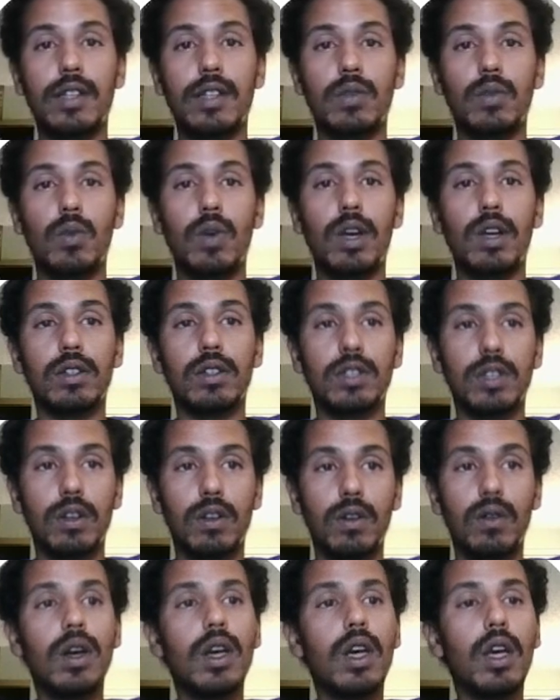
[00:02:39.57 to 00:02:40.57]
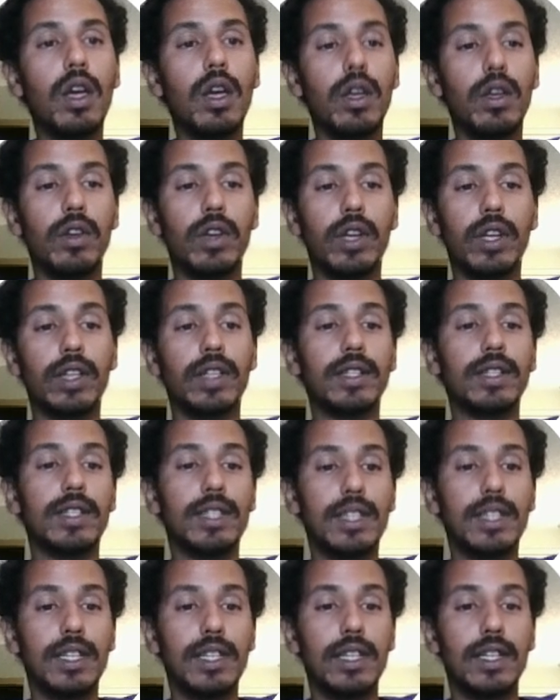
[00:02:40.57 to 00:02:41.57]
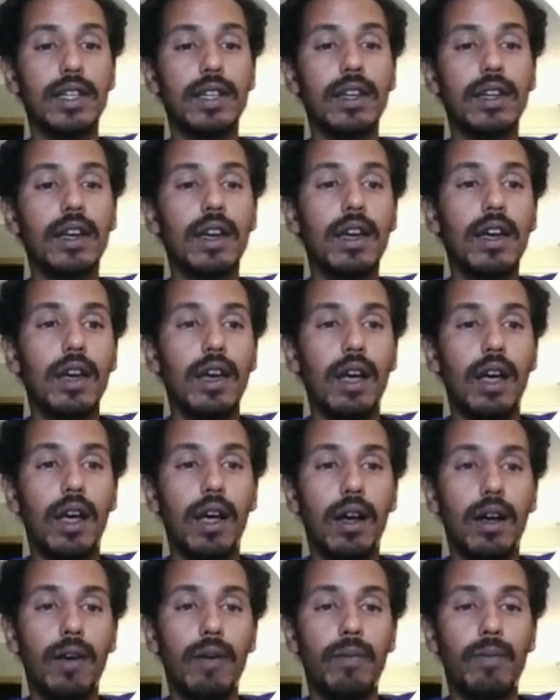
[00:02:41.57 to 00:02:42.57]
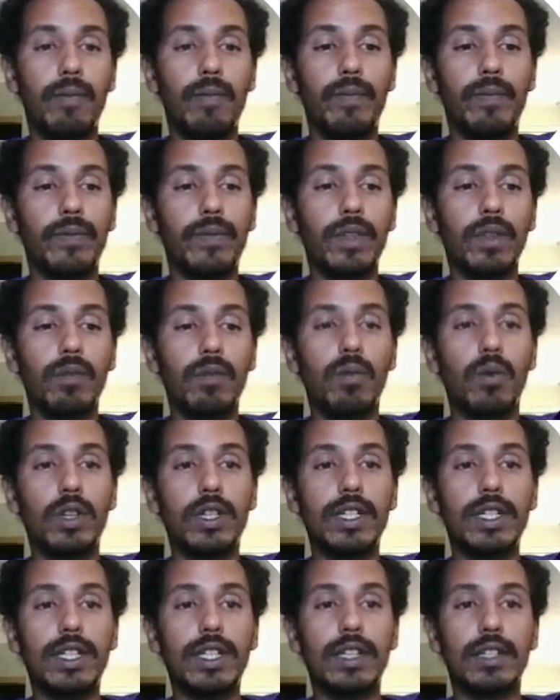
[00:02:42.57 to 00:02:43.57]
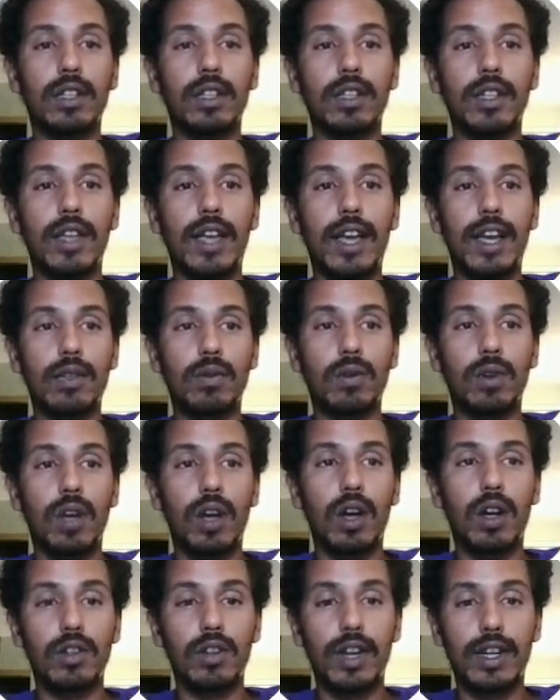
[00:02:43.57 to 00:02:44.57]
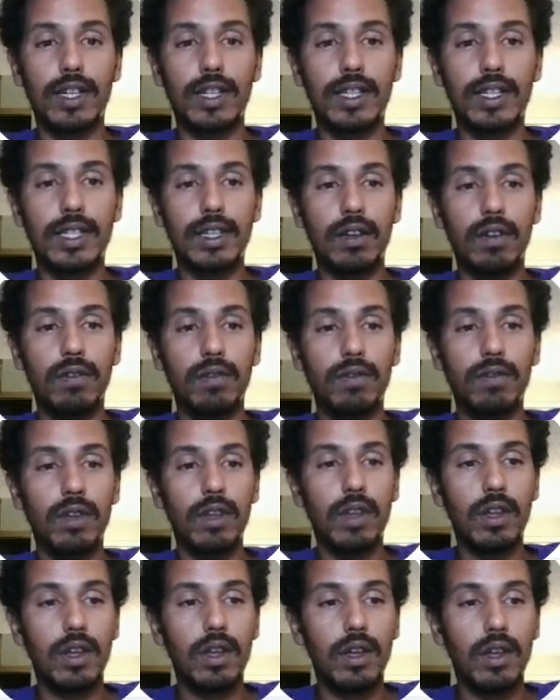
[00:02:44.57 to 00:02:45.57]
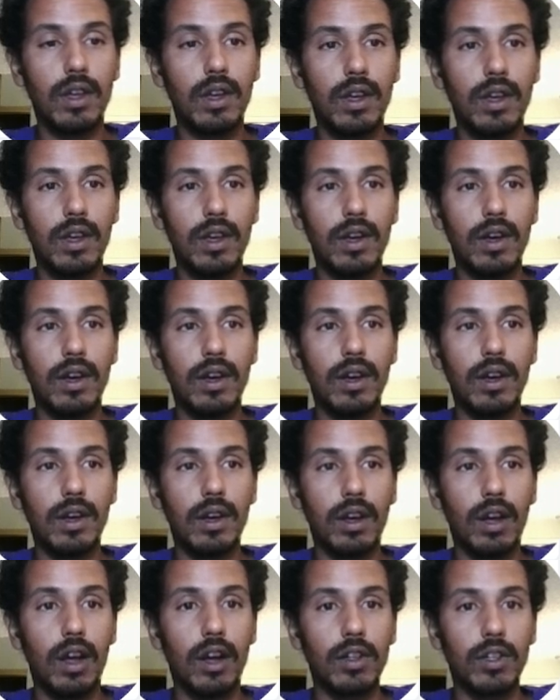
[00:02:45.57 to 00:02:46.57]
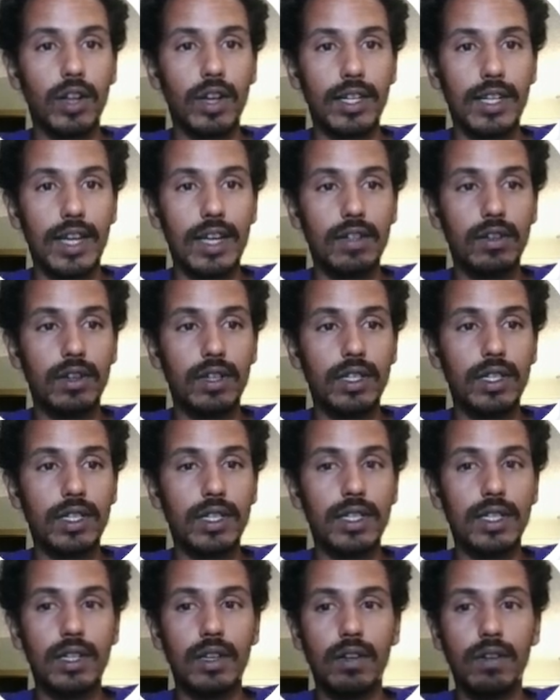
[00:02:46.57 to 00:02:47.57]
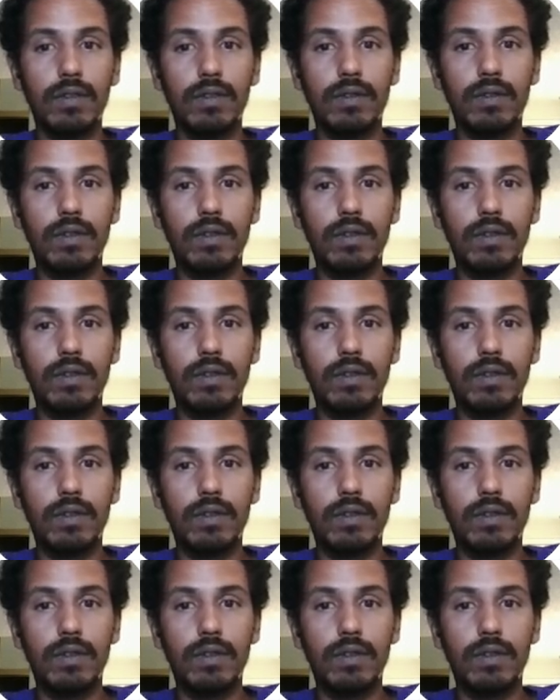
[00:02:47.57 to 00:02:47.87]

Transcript: as well, so you can see more details on the actual contract itself, contract address itself.